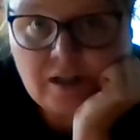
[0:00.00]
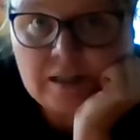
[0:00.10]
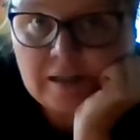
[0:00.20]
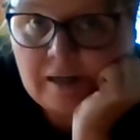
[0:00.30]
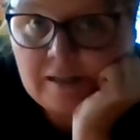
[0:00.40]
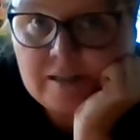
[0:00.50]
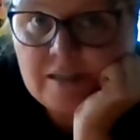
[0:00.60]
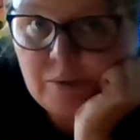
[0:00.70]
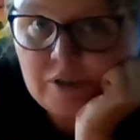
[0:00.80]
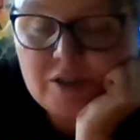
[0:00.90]
online to
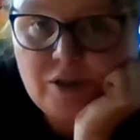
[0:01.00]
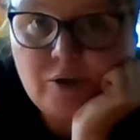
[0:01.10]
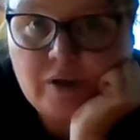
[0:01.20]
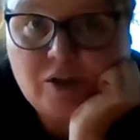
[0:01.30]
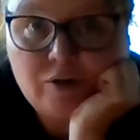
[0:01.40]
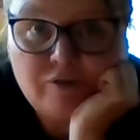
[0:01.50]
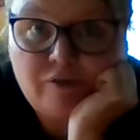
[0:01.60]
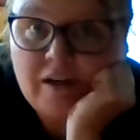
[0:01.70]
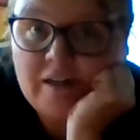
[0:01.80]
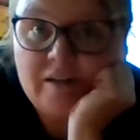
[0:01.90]
see what to do. I couldn't
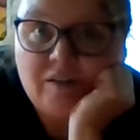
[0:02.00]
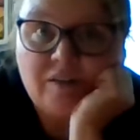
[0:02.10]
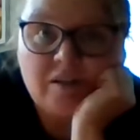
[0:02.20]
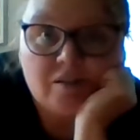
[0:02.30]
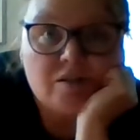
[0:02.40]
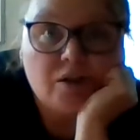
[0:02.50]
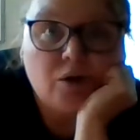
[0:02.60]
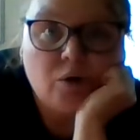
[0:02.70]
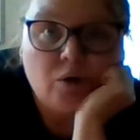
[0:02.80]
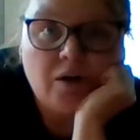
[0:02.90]
find anything,
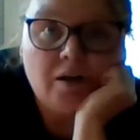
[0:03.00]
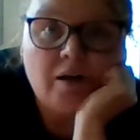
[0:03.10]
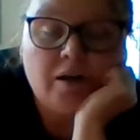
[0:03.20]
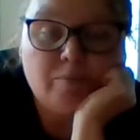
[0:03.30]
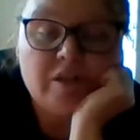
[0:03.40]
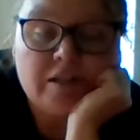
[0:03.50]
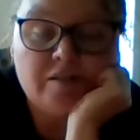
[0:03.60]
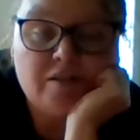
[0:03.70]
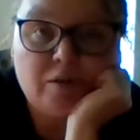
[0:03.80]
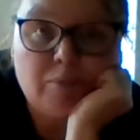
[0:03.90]
so I'm
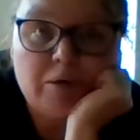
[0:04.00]
texting my